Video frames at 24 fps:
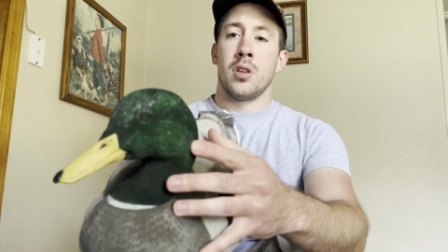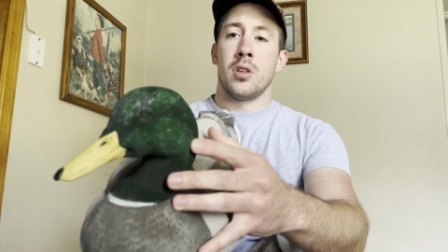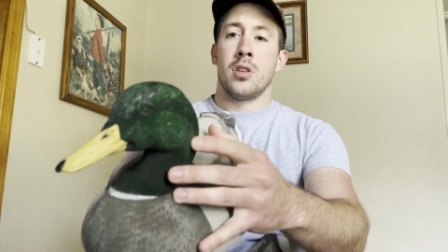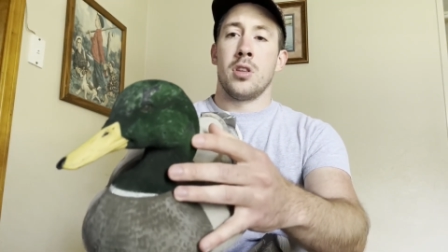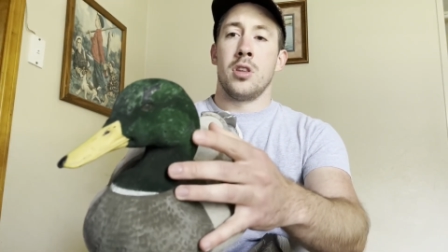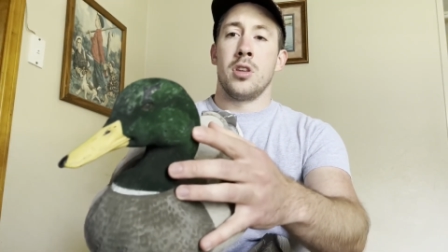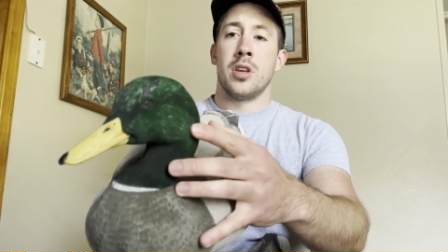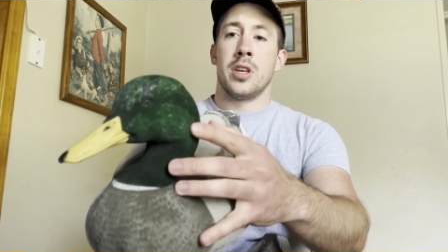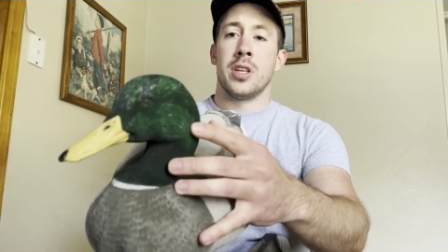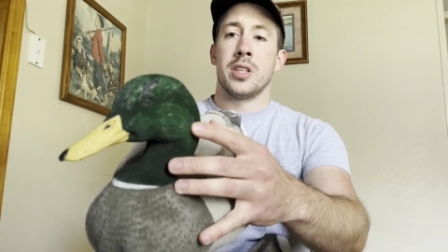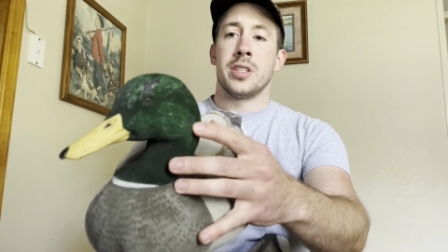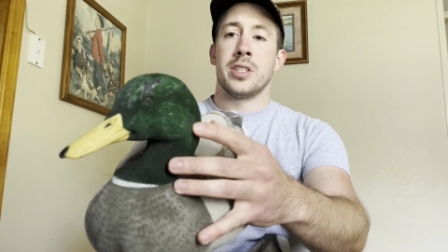You
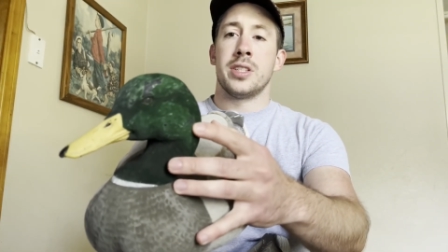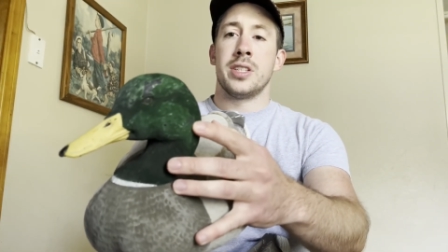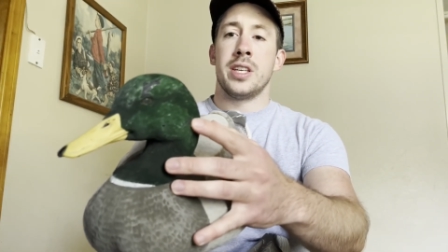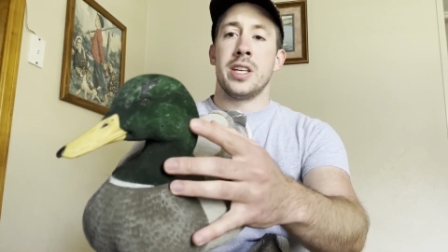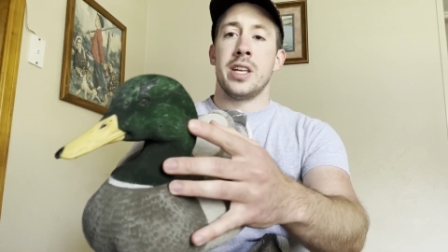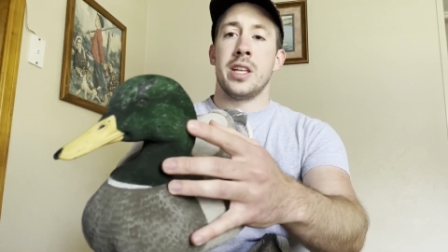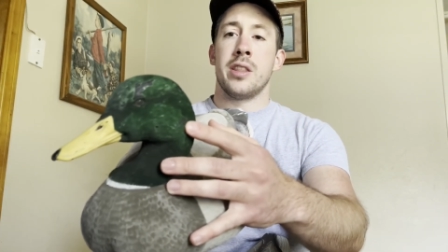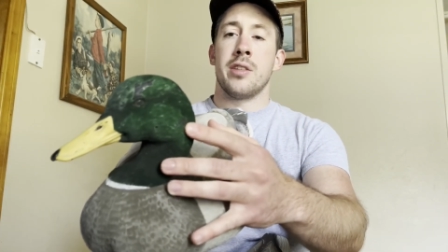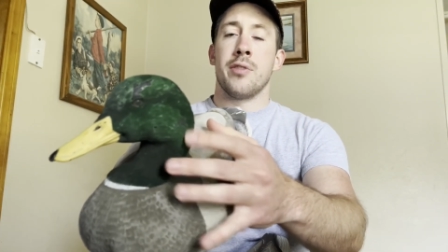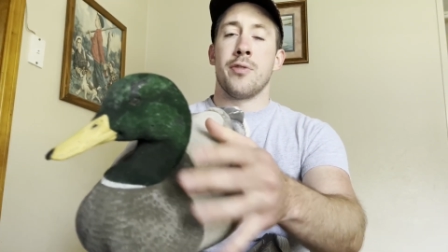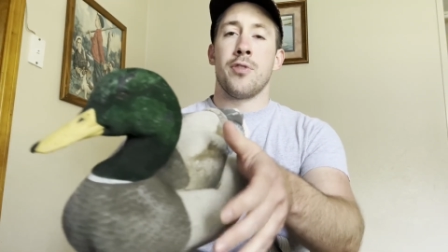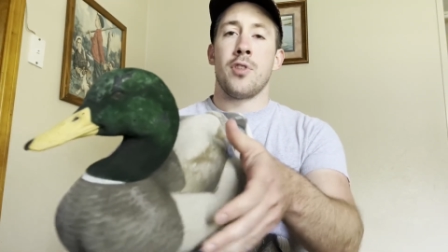can see
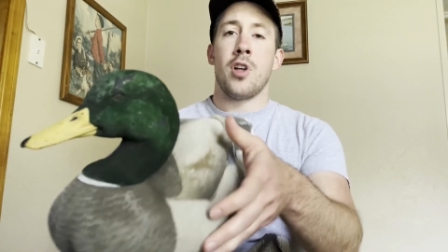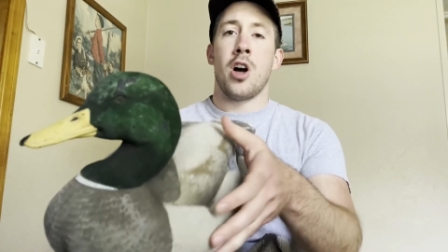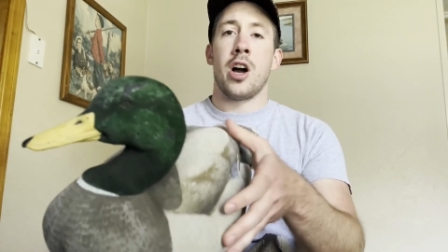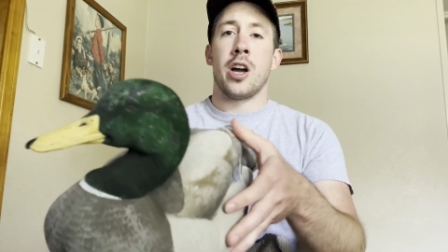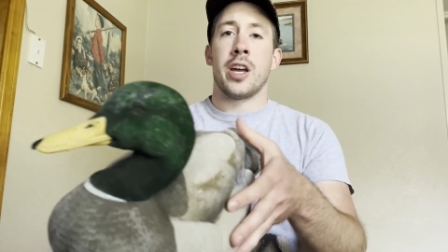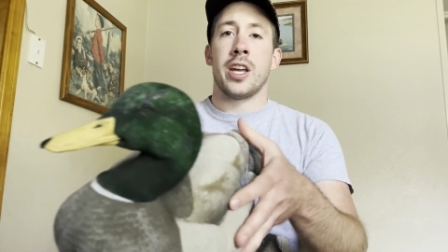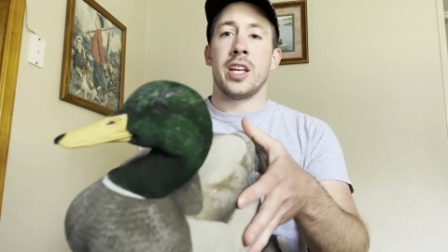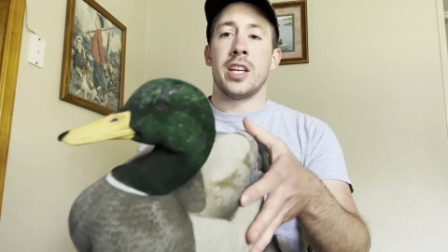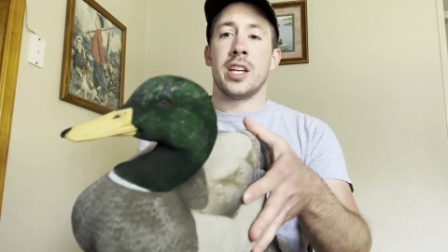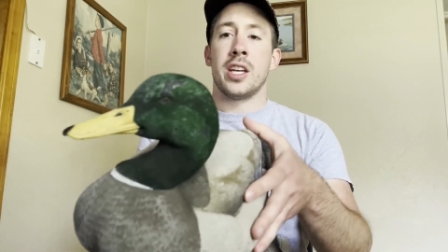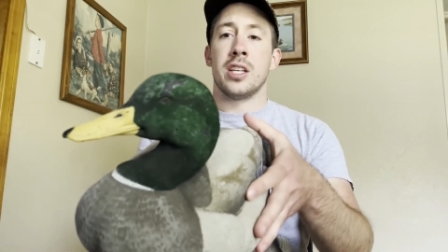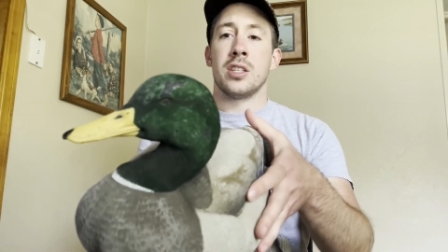the
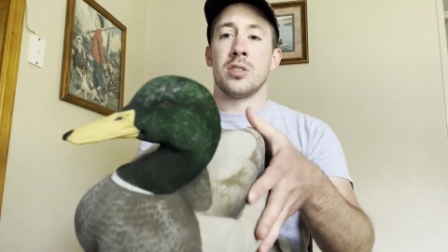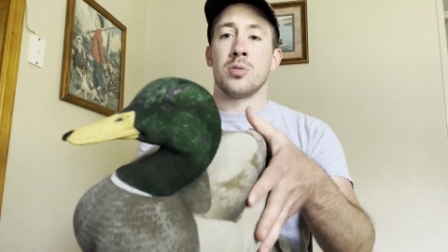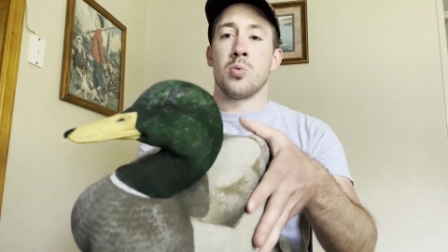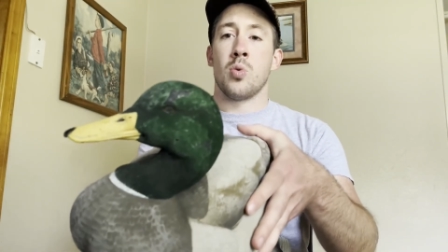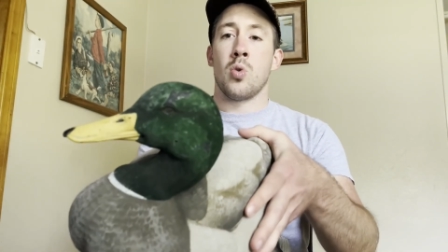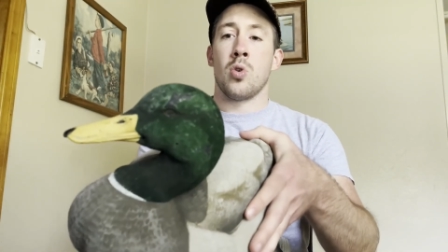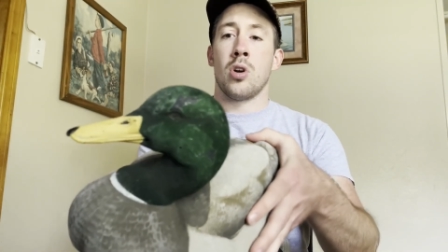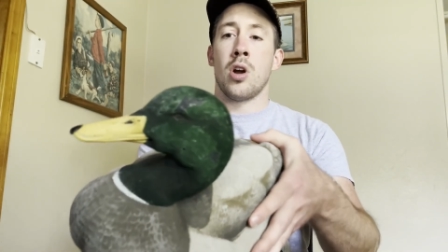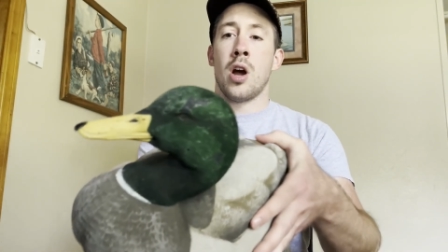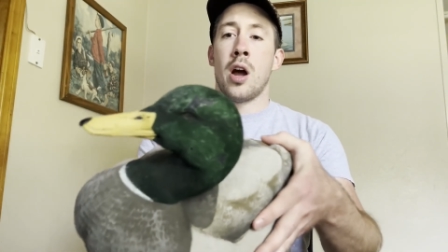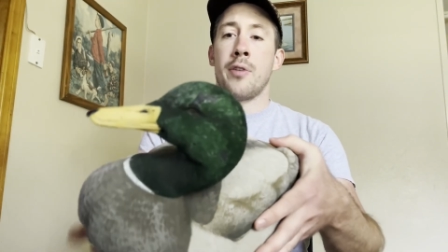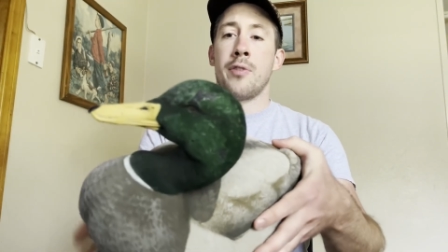flocking has
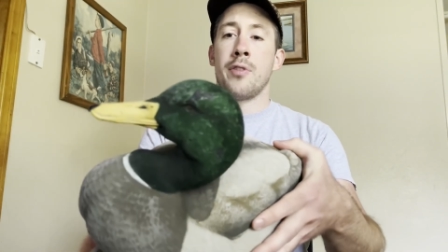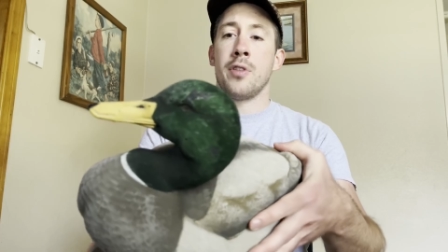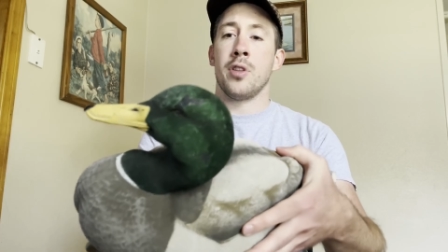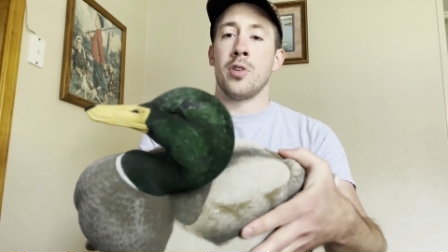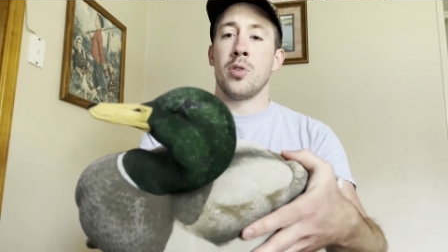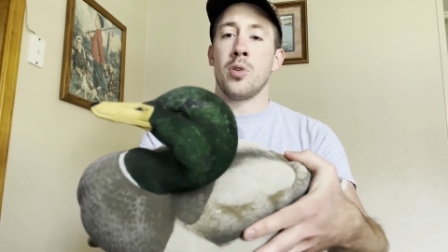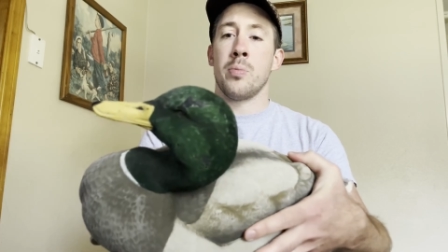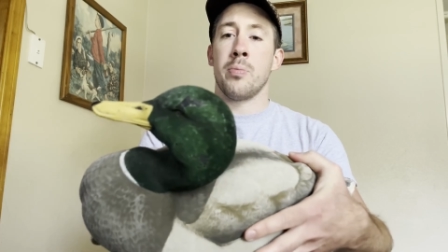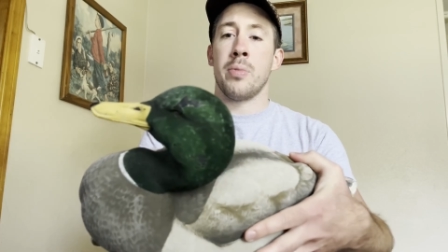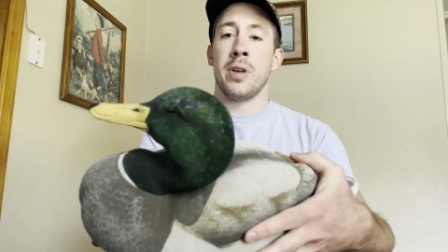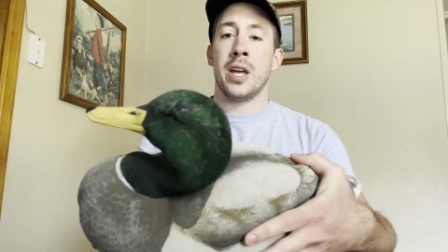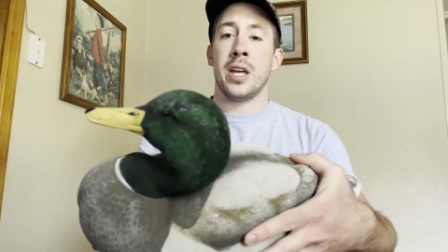wore off a
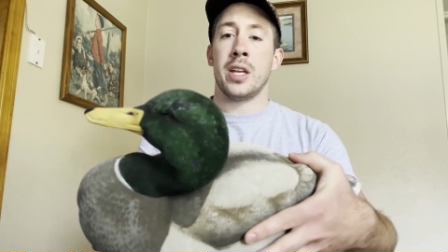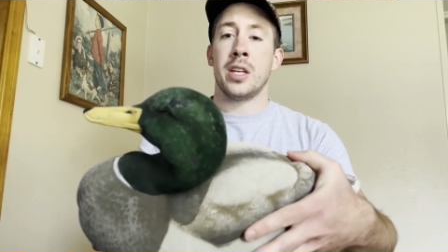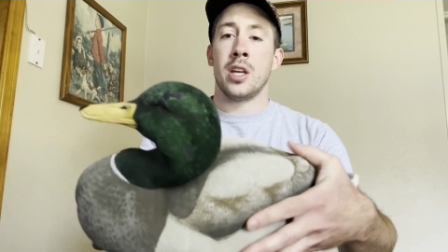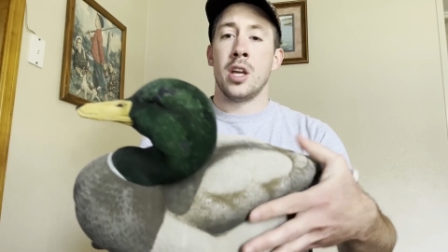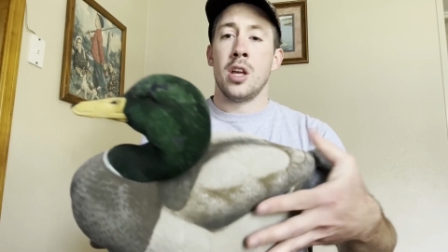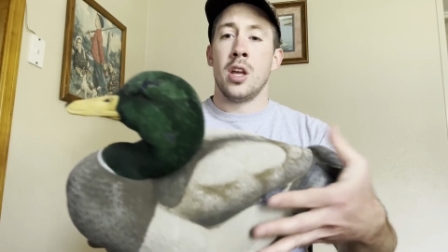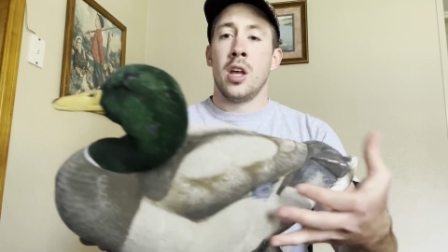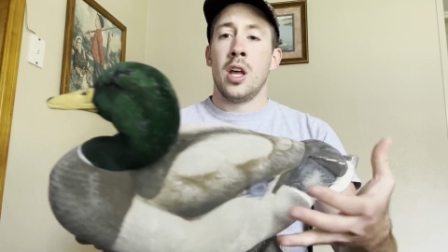little bit.